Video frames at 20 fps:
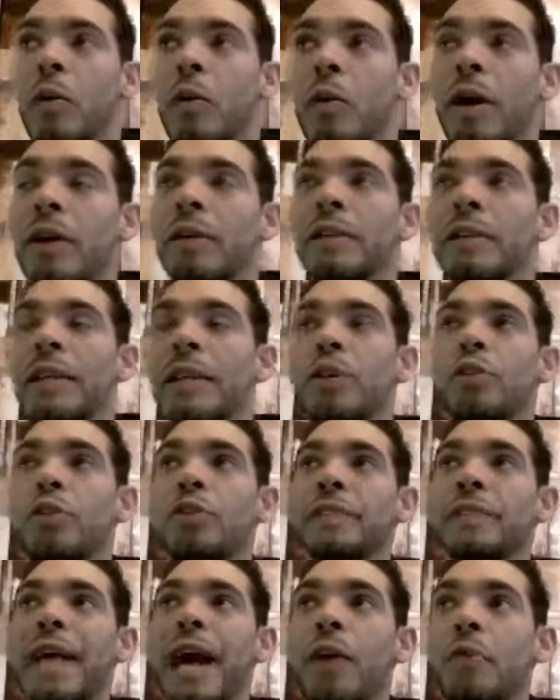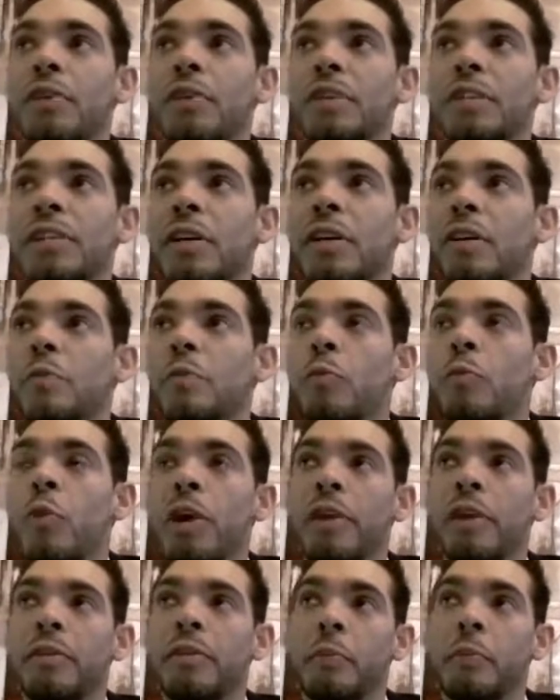Well, those, that was um,
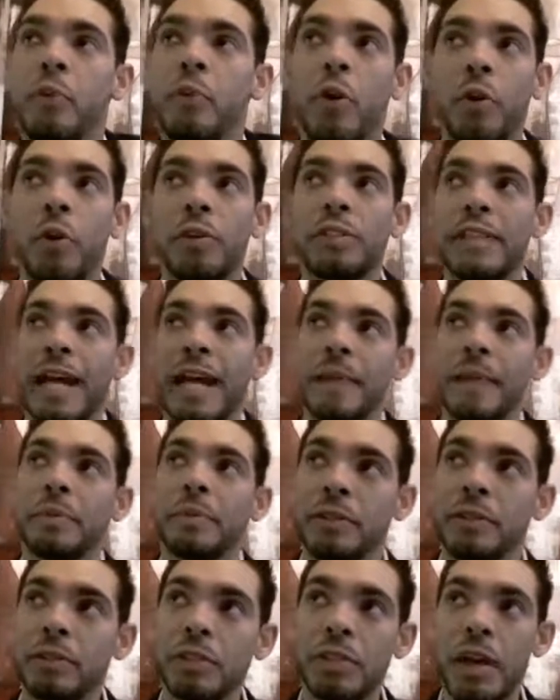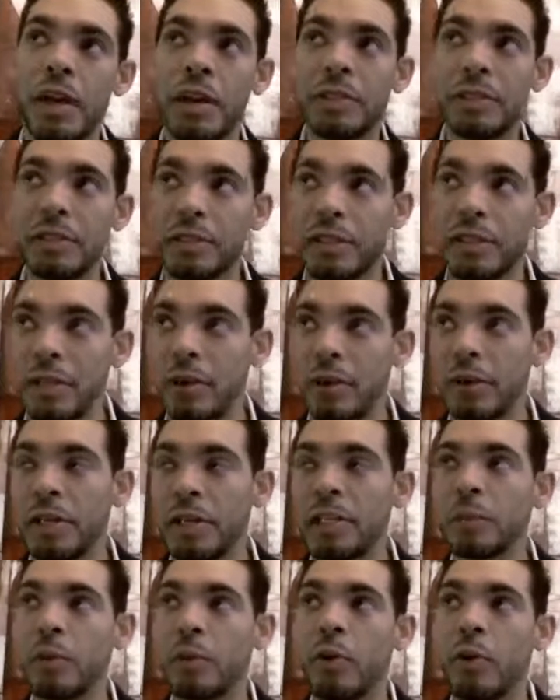one of the prototypes. Jonathan Segal
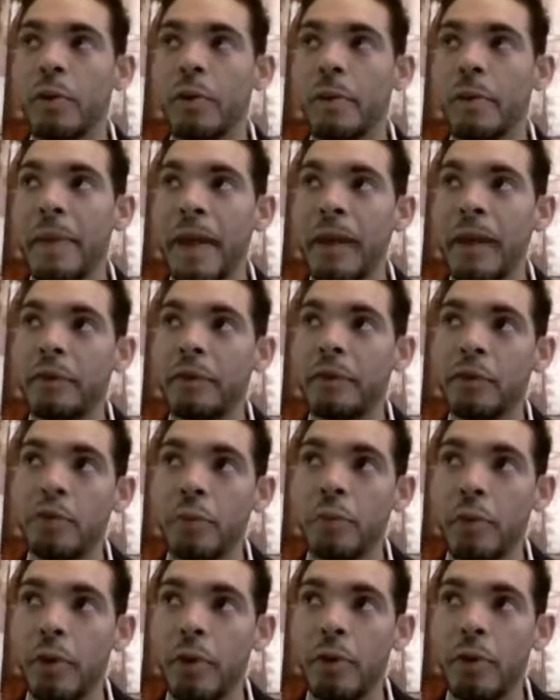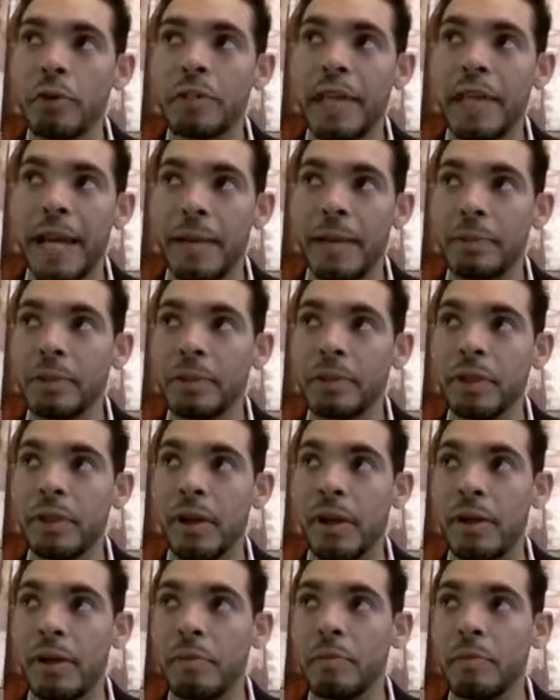in his program had a few prototypes
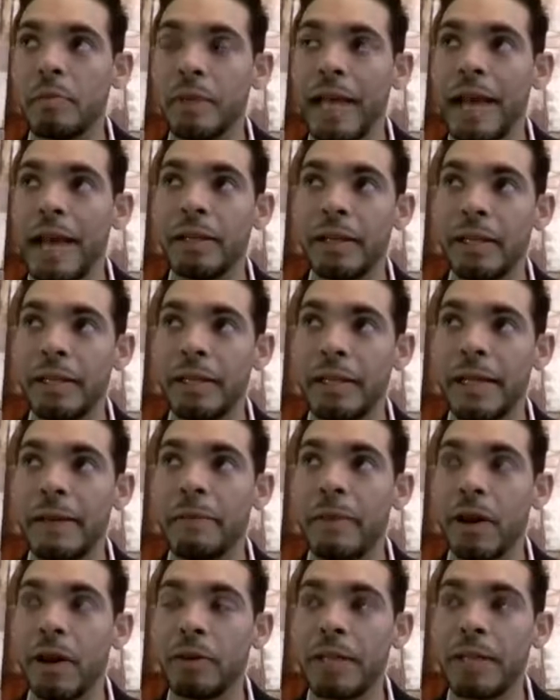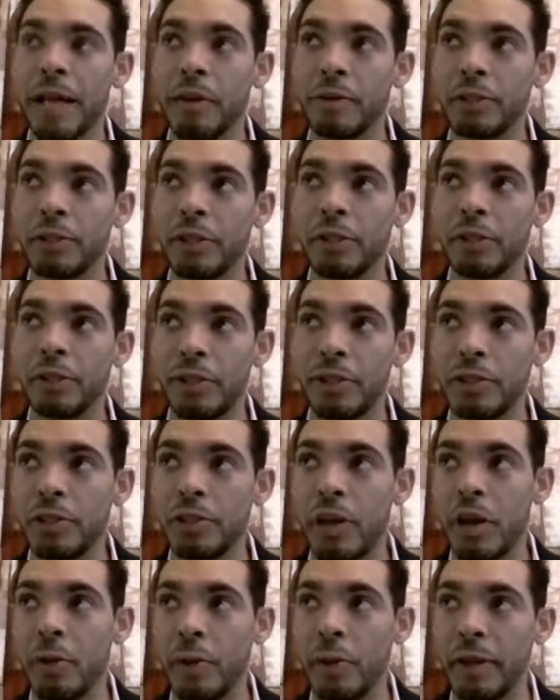um, that he felt that was good to
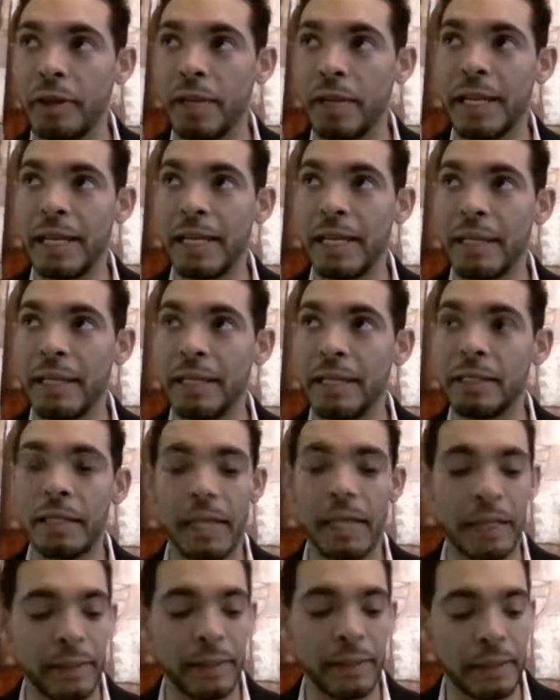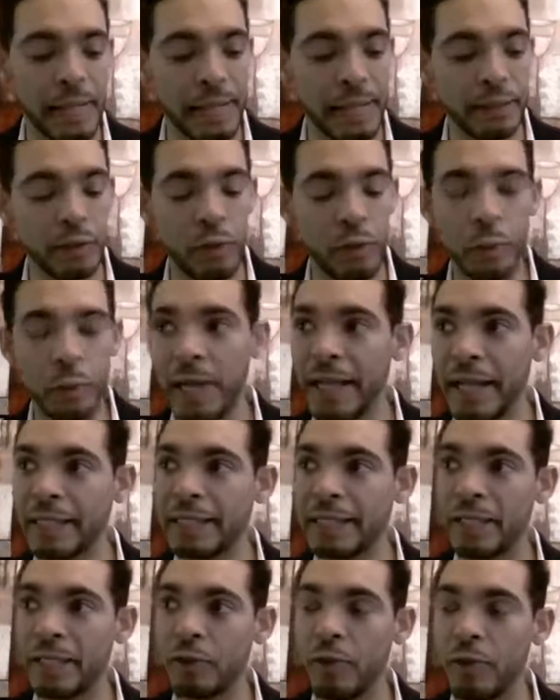start with, and he he said
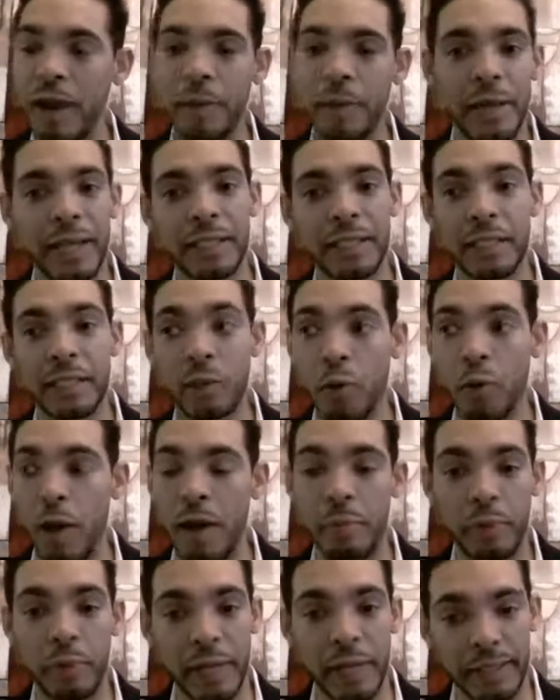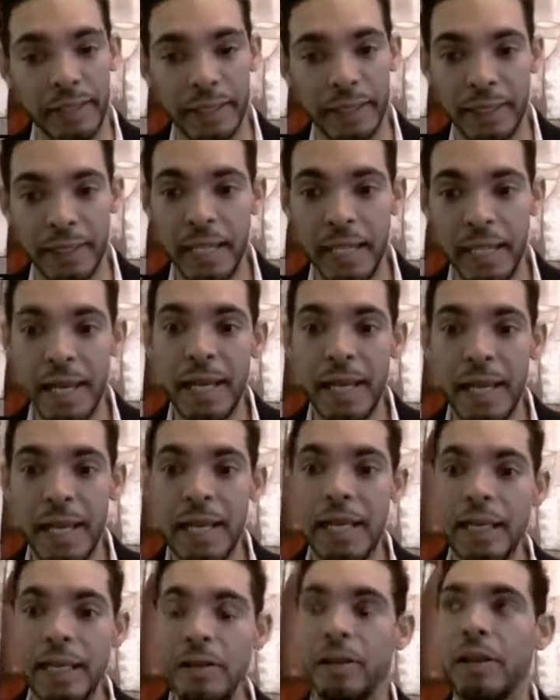duplexes, triplexes, quadplexes.
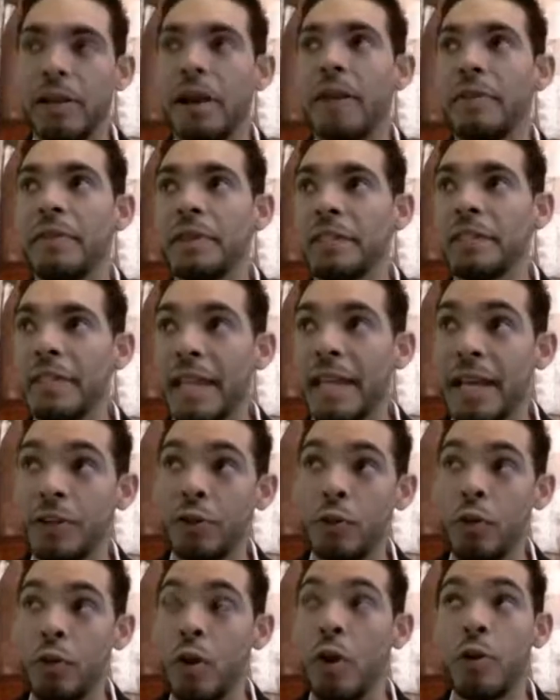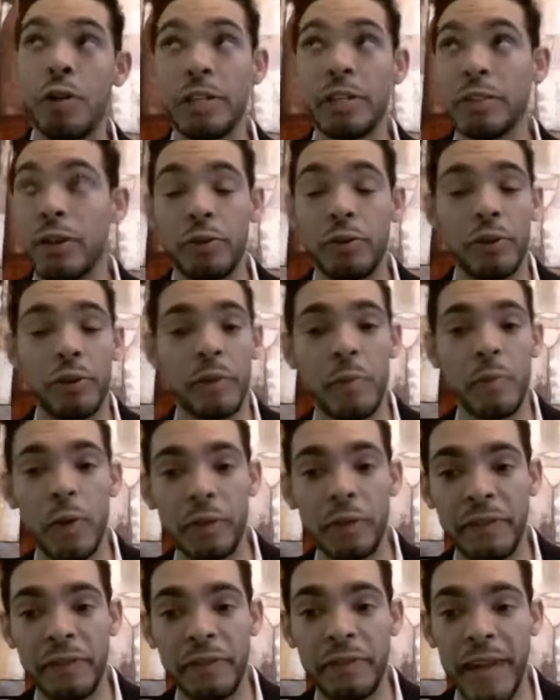You know, and obviously as you grow, you can start doing
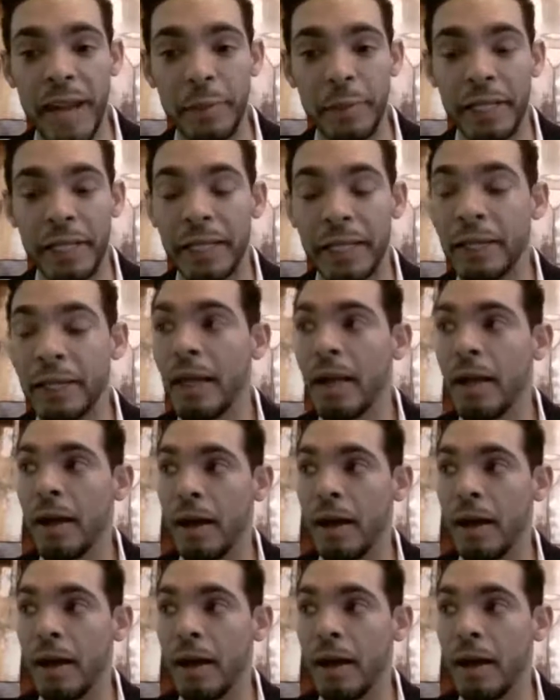multifamily.